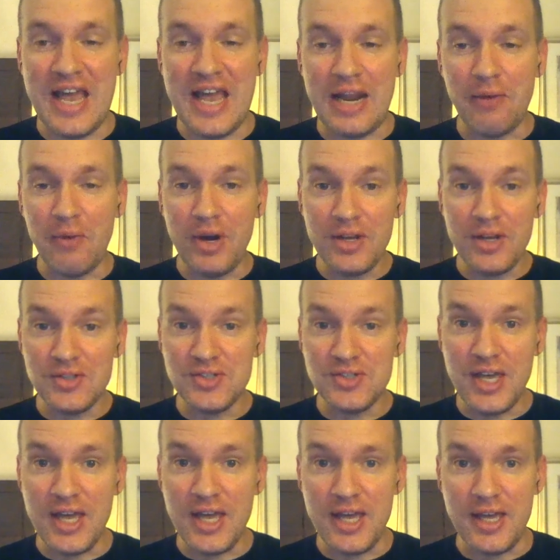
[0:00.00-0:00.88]
And I want to
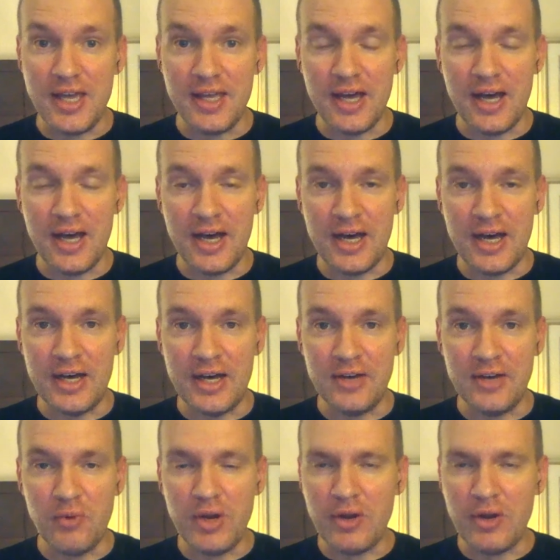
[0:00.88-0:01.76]
say,
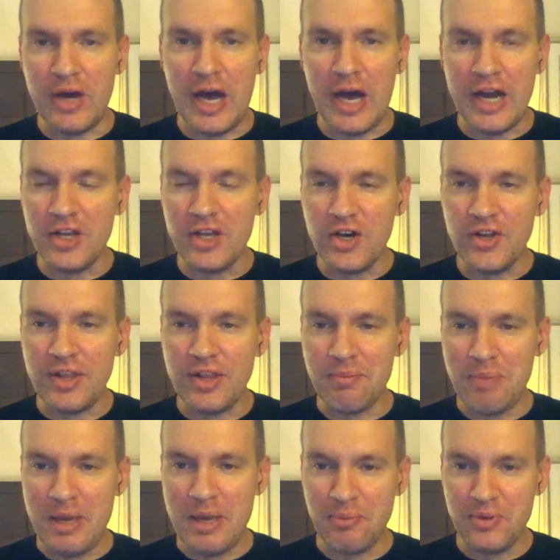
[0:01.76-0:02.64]
how do you call
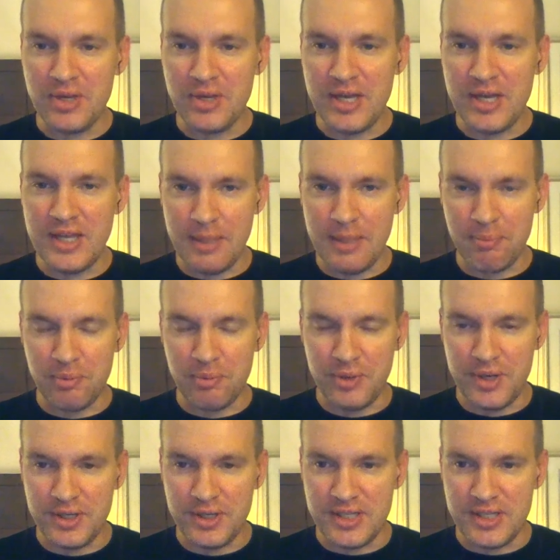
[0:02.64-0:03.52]
that paper again? That
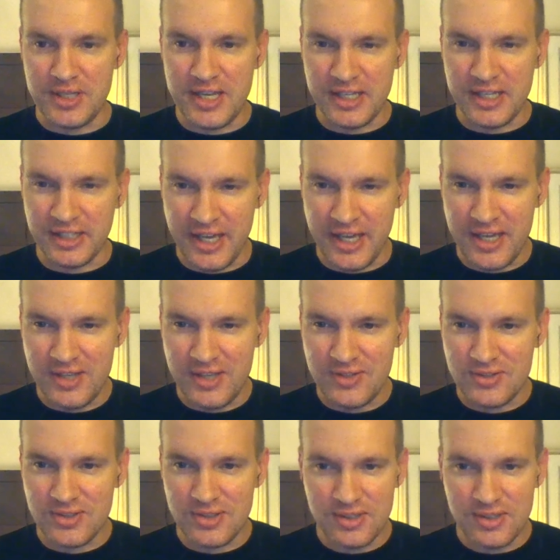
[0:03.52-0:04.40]
print
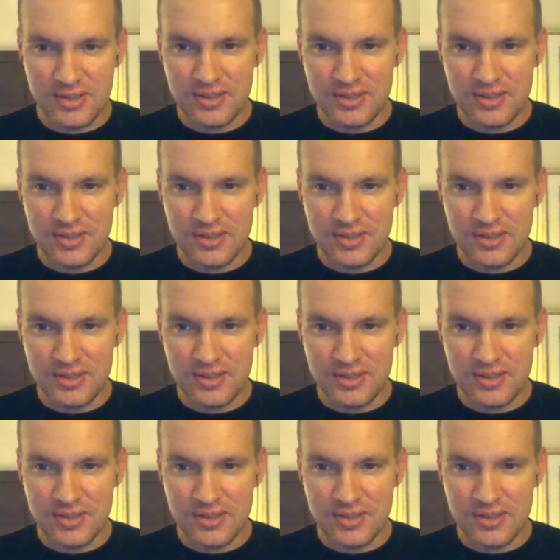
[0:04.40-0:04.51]
eclairs?